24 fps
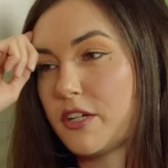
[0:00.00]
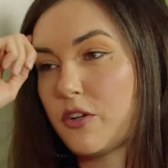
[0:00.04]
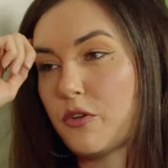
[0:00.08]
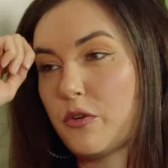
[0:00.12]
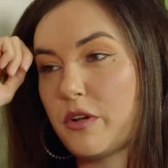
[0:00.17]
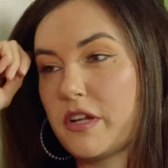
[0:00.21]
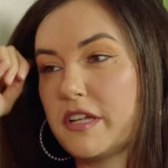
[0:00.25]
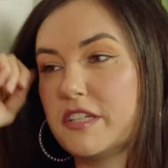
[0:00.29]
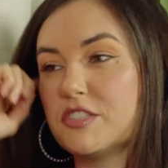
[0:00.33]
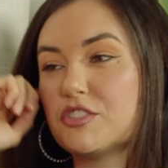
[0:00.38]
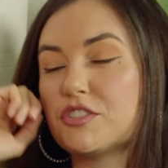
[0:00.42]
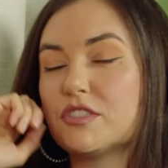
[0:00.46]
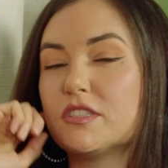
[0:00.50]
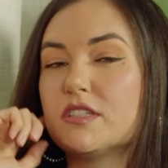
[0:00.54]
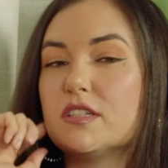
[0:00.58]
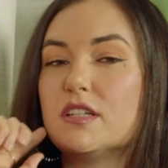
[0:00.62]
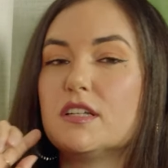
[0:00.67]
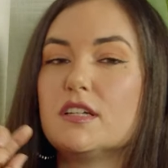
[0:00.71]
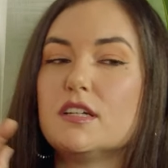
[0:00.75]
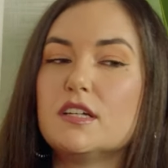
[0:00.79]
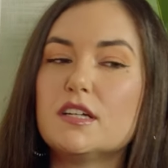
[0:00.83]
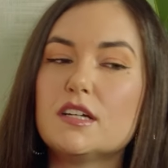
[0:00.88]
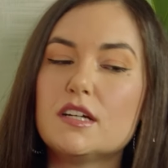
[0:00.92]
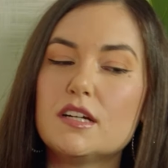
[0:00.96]
creation.
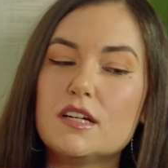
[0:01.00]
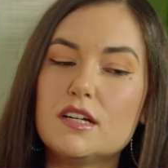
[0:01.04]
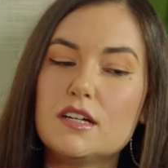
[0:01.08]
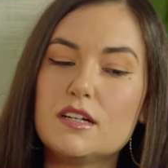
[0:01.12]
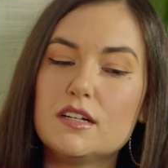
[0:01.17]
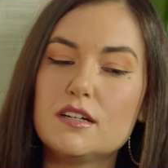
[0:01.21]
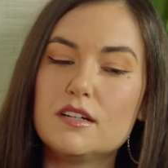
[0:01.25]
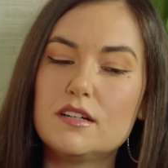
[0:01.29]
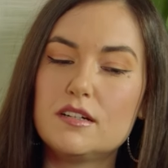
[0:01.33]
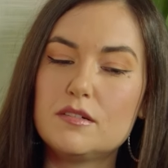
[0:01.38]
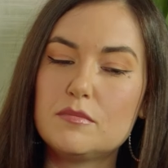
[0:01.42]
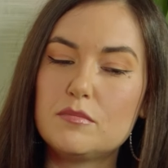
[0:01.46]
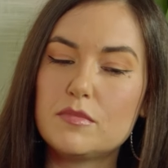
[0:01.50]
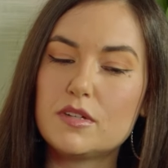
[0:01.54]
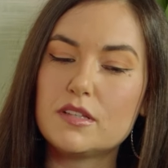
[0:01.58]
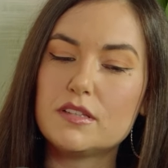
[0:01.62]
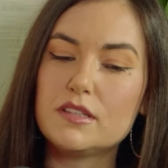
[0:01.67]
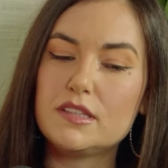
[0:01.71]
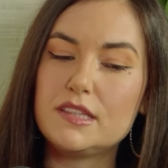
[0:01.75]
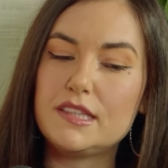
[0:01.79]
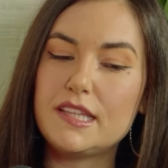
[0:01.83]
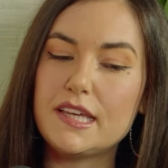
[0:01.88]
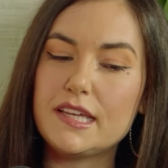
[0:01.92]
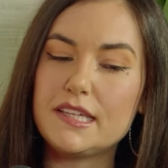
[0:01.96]
Um,
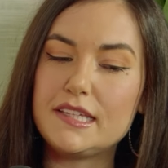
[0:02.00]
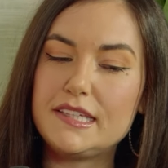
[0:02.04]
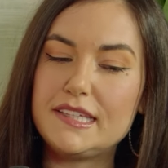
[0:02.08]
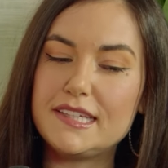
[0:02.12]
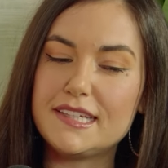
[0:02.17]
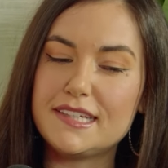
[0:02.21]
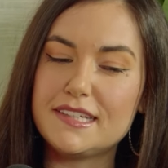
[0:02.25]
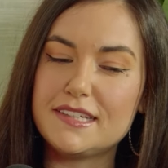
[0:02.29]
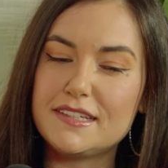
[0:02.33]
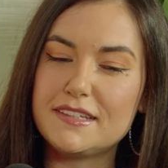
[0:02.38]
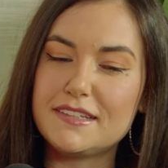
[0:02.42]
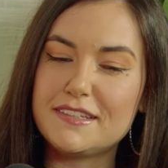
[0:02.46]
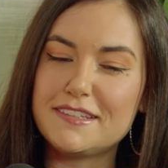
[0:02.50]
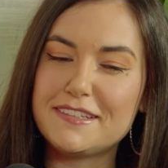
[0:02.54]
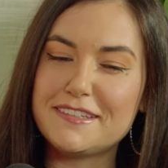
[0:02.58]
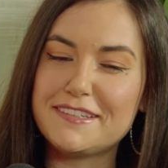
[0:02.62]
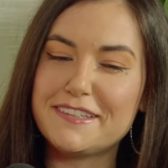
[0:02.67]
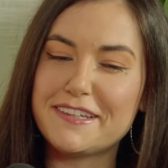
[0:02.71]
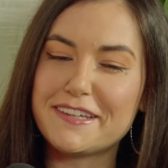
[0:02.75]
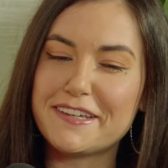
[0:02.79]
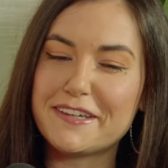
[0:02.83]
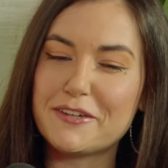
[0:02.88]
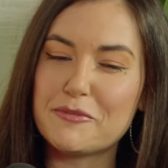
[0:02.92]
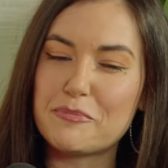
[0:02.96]
they get
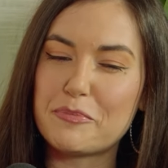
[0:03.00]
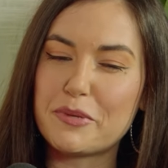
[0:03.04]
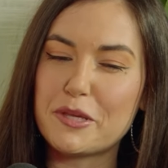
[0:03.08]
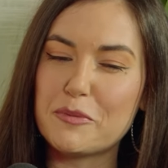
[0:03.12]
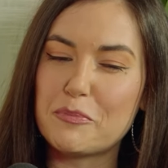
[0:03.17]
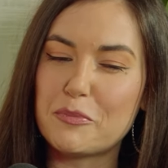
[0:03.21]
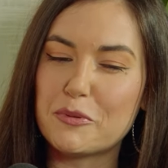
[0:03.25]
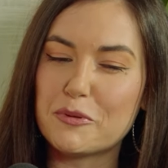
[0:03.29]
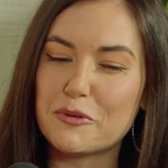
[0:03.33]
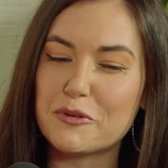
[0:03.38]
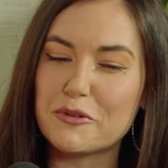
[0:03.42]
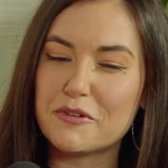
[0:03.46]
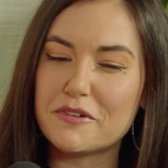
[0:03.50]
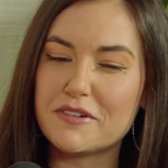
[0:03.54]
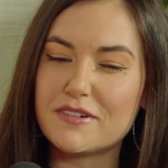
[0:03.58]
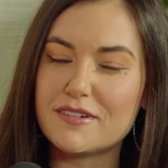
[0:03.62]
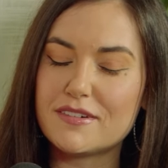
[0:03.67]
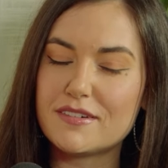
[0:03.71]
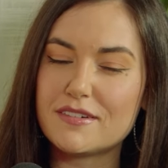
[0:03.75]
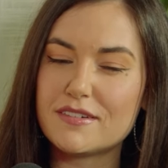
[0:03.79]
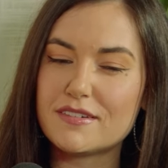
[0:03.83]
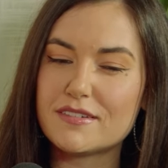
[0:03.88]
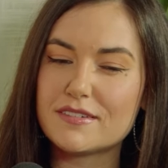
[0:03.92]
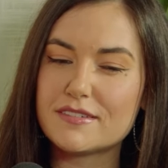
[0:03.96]
they get people
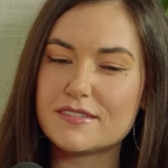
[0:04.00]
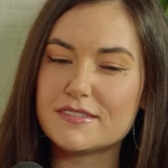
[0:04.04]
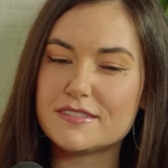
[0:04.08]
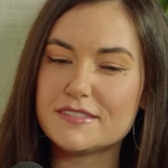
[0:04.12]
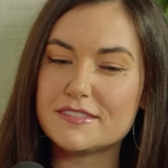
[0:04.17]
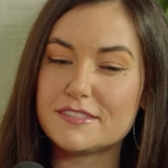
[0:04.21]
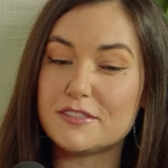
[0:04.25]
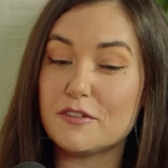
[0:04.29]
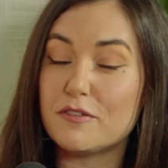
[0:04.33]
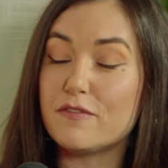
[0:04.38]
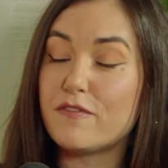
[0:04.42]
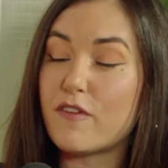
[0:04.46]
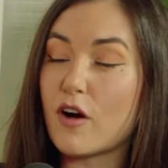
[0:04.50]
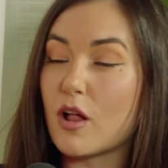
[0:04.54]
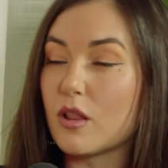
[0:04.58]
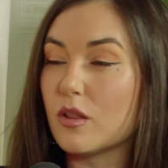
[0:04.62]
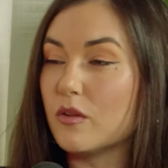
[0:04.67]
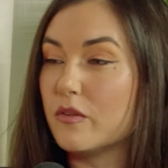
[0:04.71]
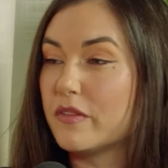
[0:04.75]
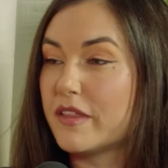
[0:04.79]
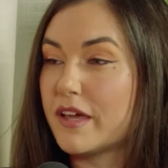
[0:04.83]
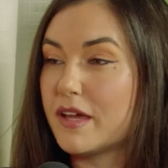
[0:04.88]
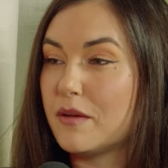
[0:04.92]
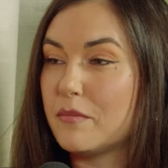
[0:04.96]
to
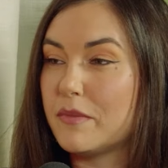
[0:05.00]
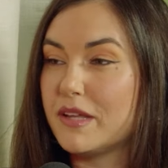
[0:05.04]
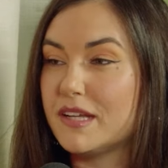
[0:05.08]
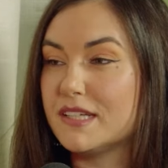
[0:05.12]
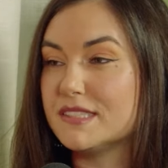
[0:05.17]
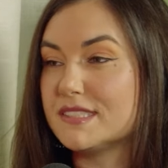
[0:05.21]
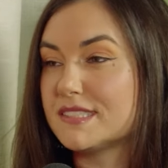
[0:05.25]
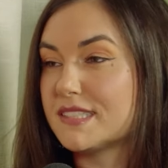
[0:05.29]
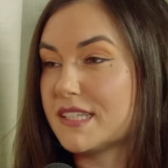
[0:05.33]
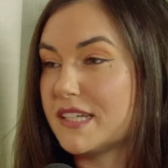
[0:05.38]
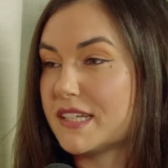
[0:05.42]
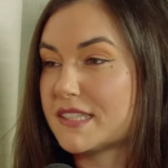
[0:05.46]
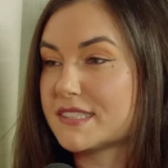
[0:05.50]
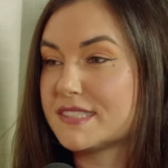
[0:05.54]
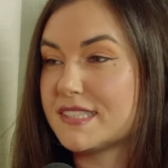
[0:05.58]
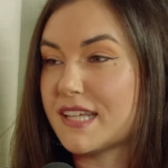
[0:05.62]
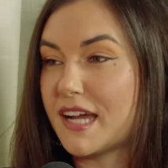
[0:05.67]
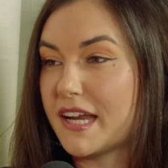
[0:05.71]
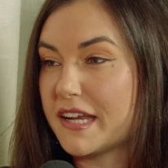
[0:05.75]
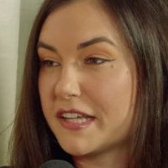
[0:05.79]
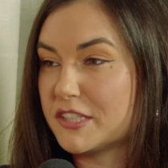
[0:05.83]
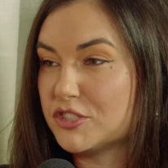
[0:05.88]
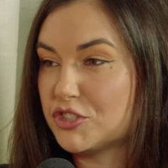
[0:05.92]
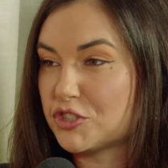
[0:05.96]
follow them, and it's an
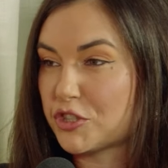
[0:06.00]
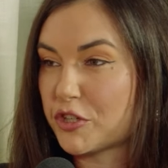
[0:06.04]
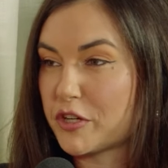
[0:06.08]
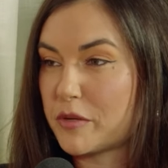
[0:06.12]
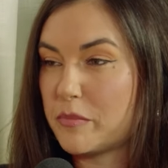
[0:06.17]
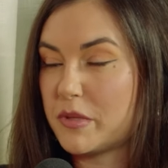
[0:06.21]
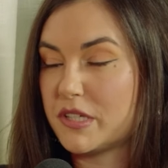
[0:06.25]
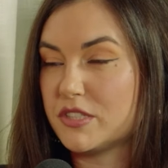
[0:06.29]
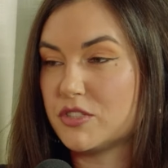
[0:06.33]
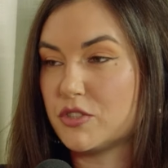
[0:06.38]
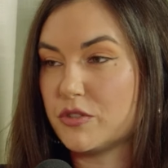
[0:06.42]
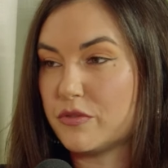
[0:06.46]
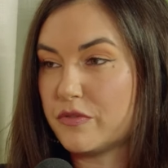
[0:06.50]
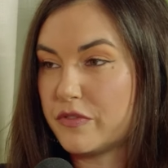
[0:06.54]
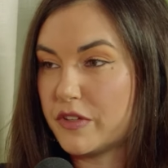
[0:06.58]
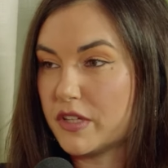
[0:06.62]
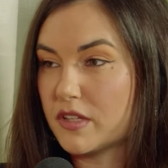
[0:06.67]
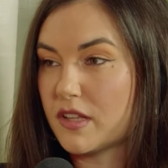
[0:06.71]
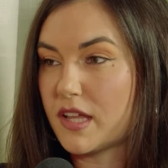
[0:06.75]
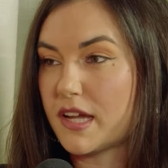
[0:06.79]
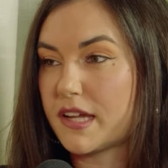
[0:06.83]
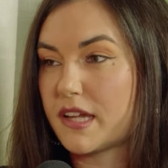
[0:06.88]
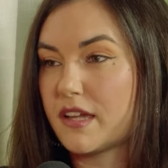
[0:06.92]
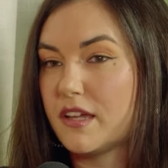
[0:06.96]
exciting journey because you
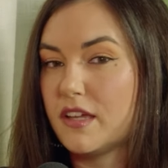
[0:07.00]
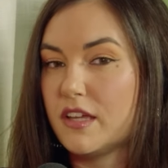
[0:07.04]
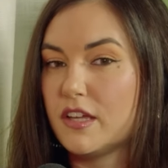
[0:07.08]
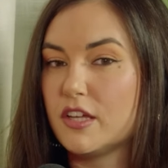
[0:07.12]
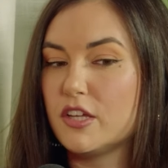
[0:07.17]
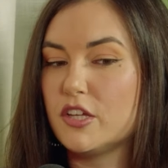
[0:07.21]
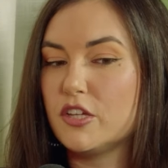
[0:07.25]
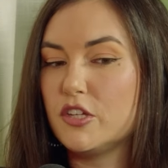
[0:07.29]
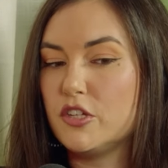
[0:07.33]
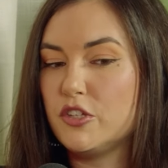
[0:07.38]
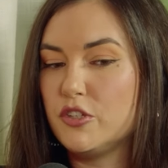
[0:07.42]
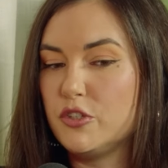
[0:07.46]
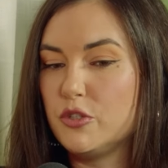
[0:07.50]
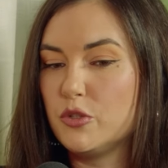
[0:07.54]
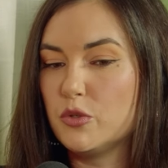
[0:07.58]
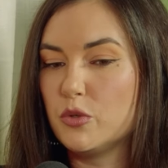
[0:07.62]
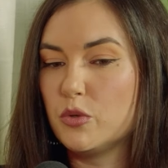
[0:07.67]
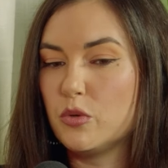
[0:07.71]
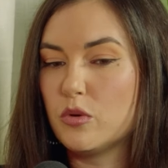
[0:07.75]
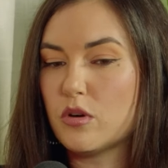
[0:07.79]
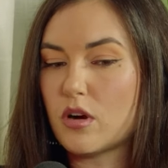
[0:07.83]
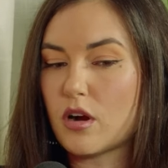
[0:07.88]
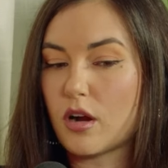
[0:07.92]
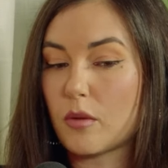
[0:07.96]
feel like
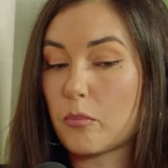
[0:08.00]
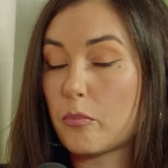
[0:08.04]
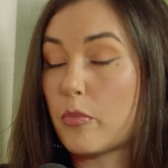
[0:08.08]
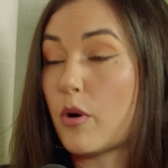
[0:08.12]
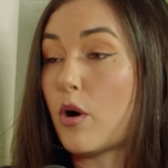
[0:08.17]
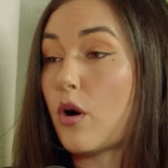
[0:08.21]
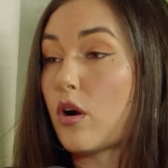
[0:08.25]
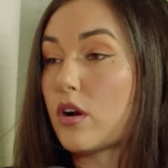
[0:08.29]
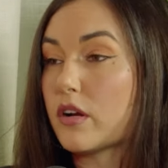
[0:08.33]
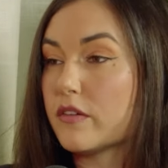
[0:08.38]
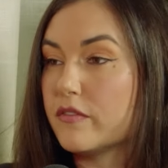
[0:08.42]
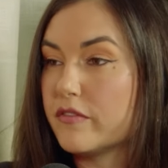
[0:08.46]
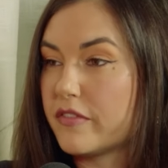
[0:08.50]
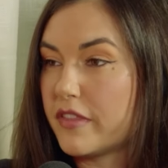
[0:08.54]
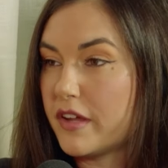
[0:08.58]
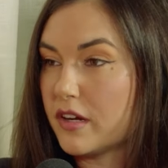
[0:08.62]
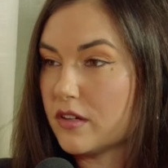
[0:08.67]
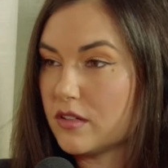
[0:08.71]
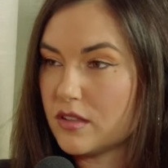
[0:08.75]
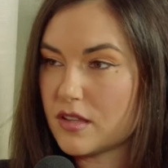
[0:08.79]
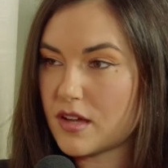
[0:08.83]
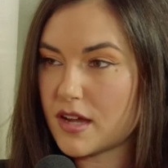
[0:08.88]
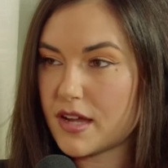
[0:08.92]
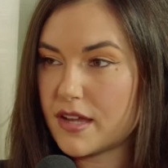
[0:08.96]
you are part of
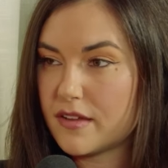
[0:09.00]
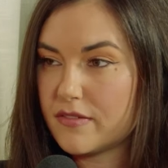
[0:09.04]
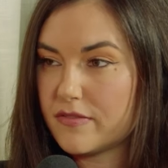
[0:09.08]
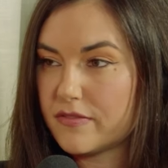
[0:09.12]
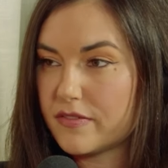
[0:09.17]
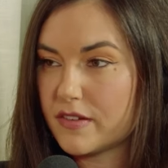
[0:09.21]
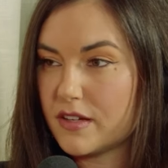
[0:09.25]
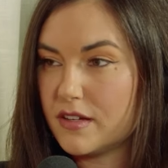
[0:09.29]
their life.